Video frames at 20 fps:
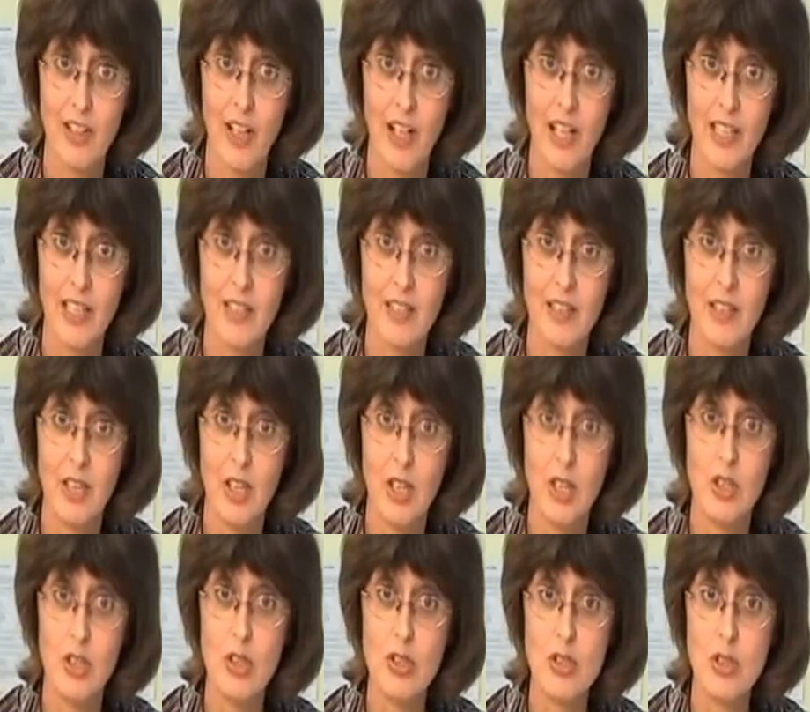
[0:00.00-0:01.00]
like,
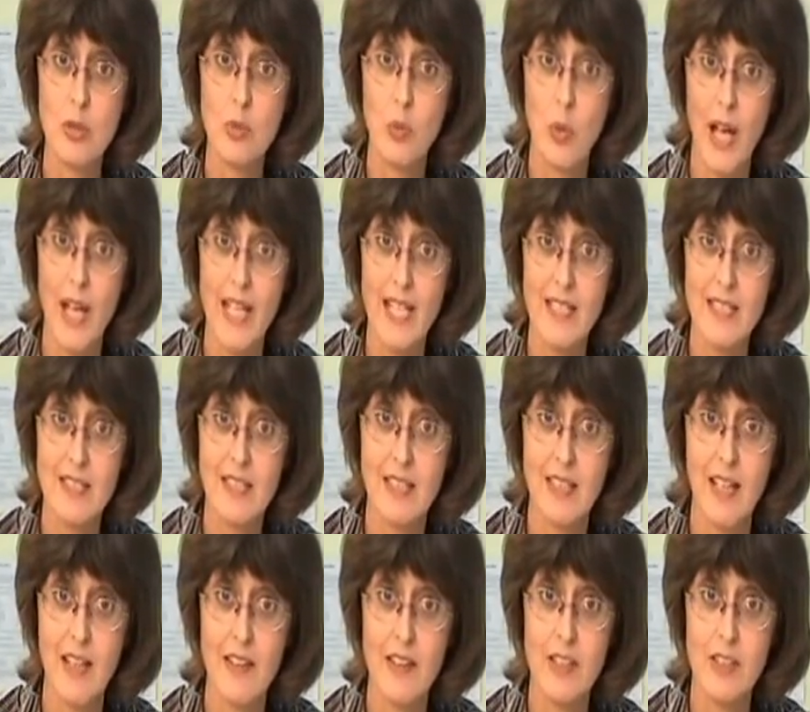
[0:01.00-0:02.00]
you should wait,
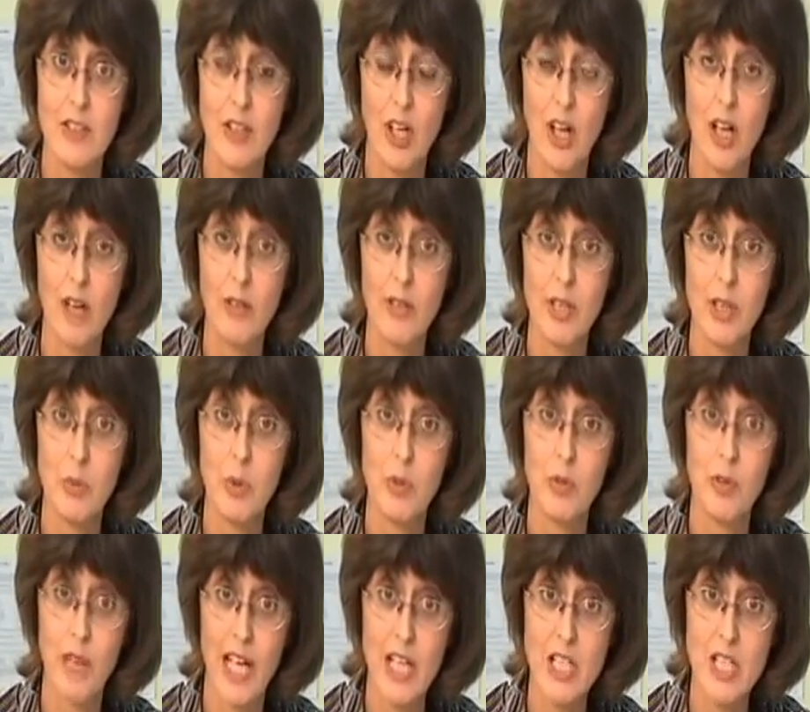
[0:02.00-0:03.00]
the diarrhea will
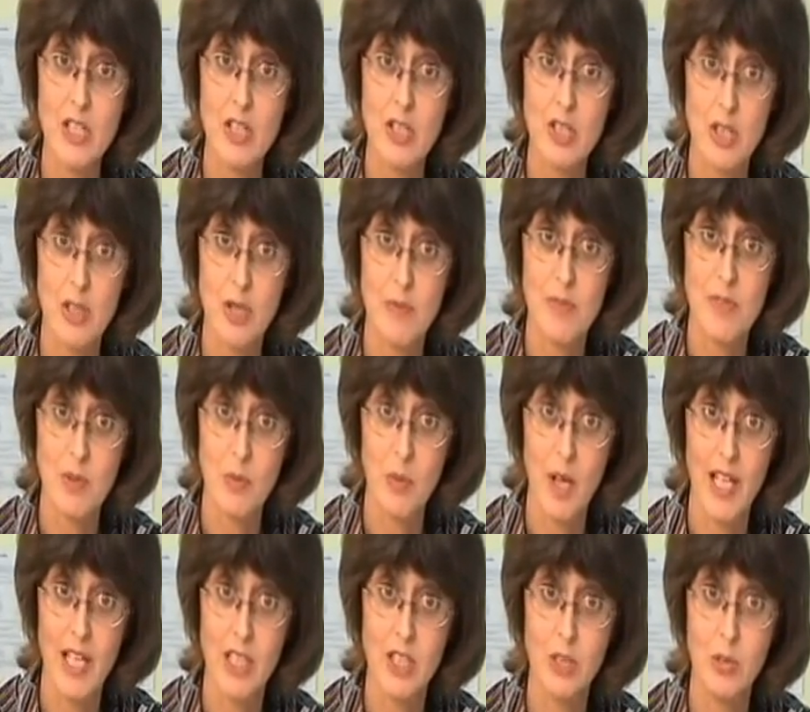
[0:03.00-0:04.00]
flush the germs
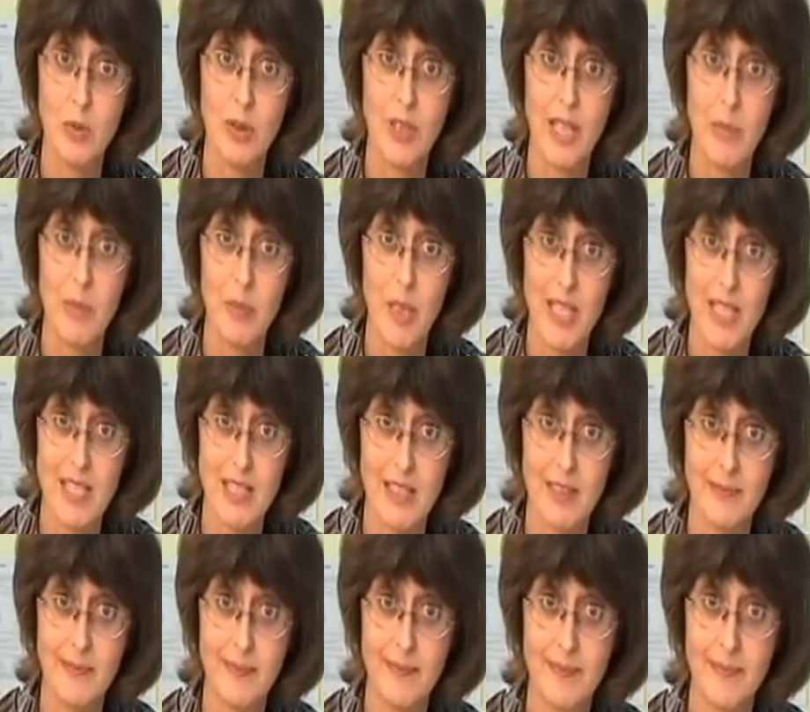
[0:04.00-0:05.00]
away and you will get
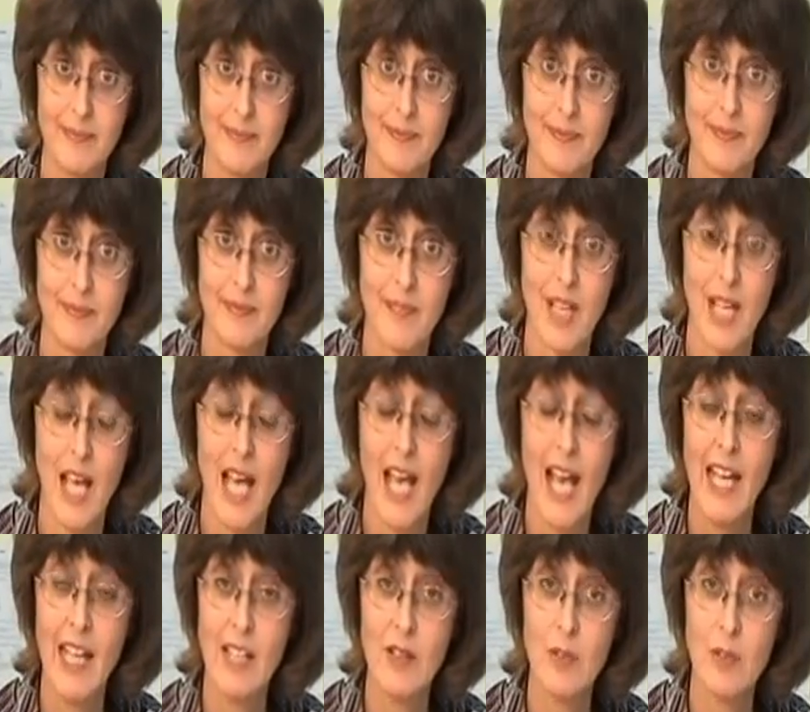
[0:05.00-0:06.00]
better.
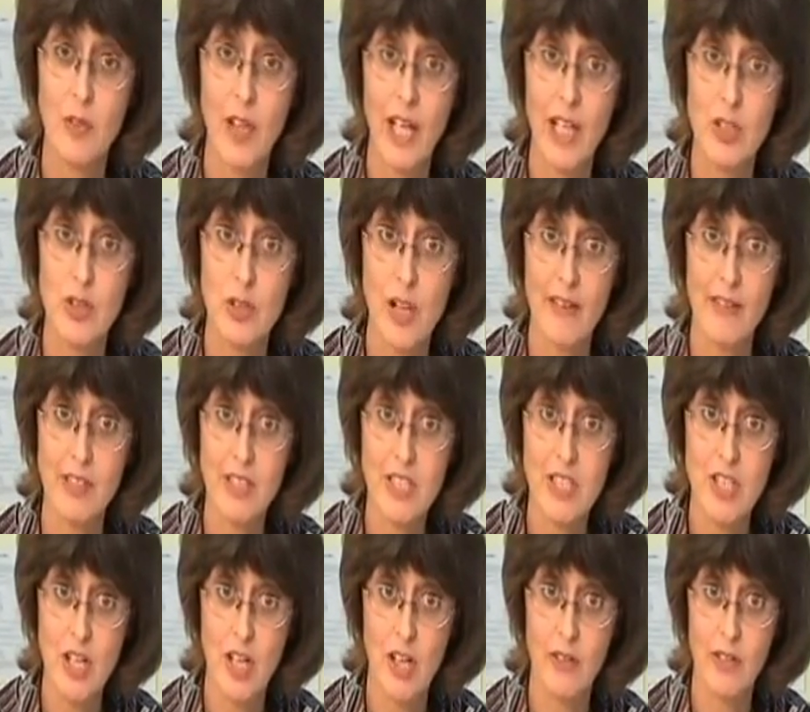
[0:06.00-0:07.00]
And in fact,
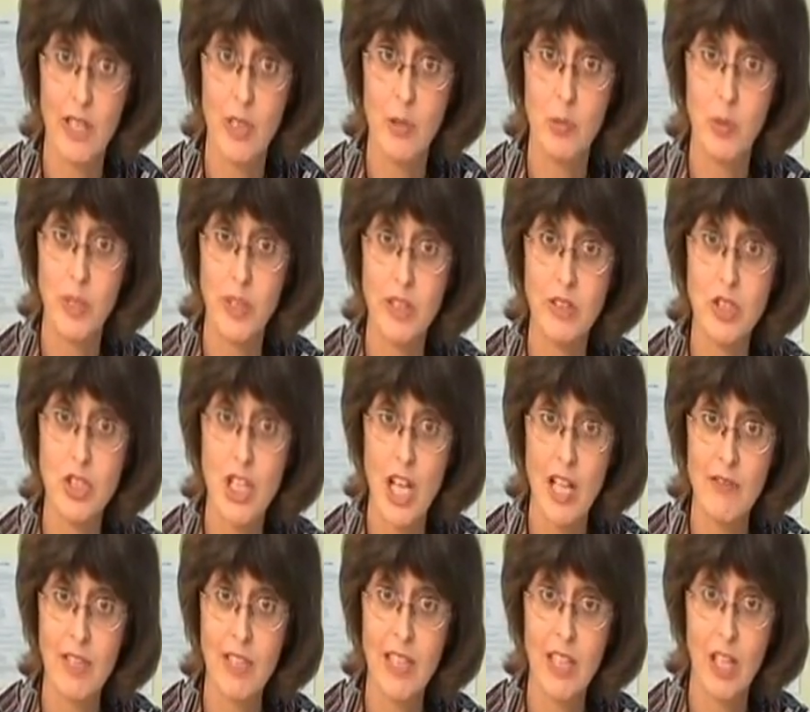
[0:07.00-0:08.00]
travellers' diarrhea will
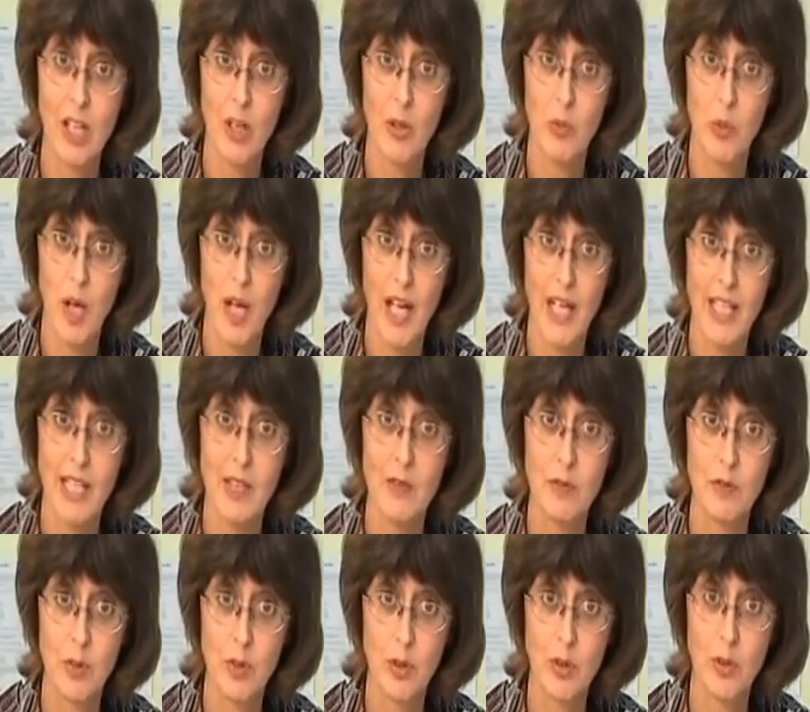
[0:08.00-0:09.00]
generally go away in
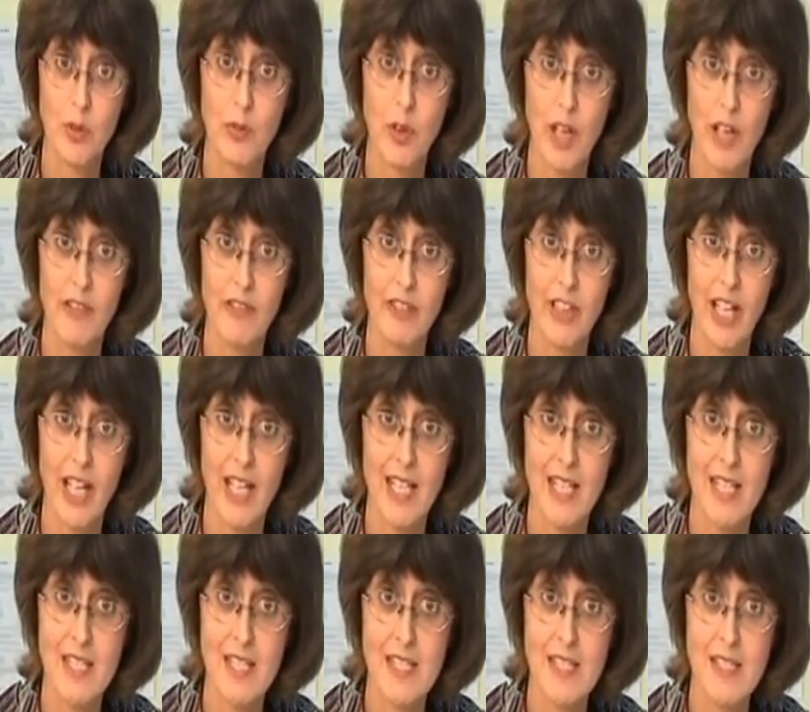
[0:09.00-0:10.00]
4 or 5
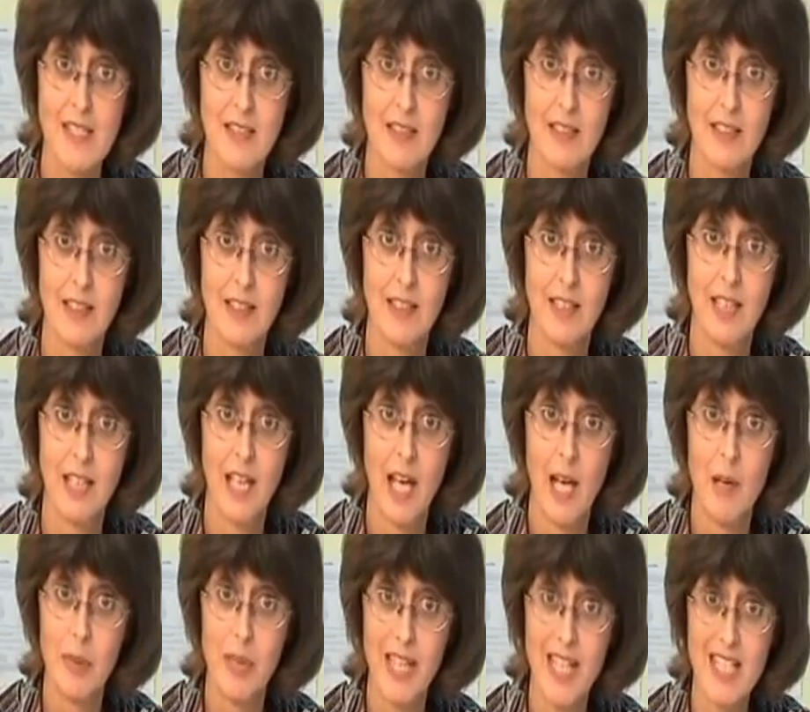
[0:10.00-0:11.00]
days.
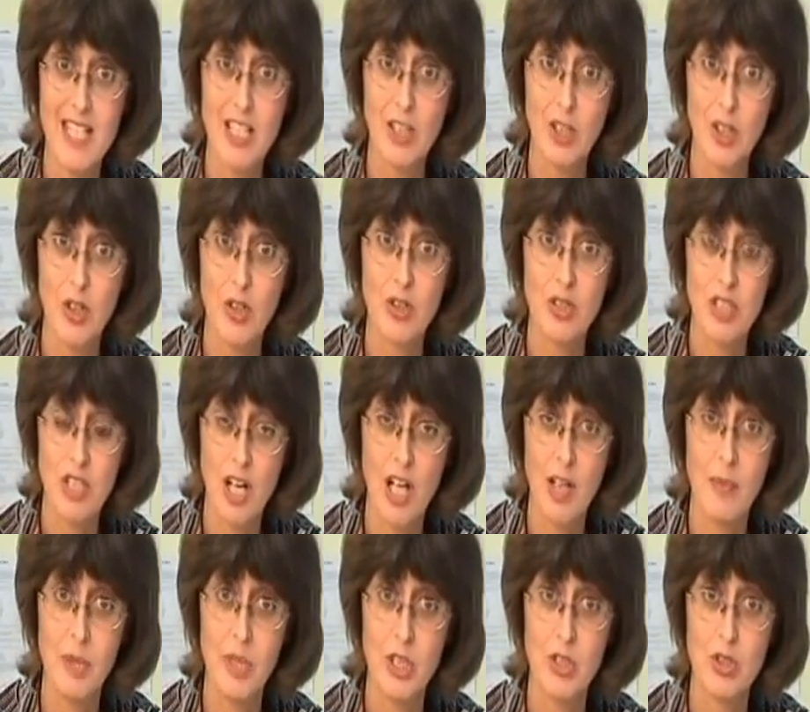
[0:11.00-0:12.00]
But that's a long
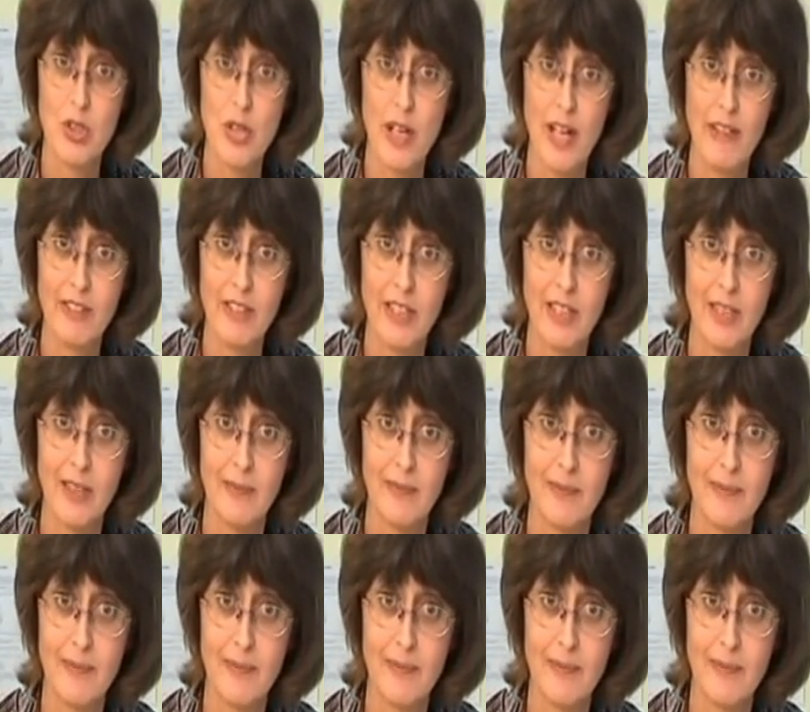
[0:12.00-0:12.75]
time when you're travelling.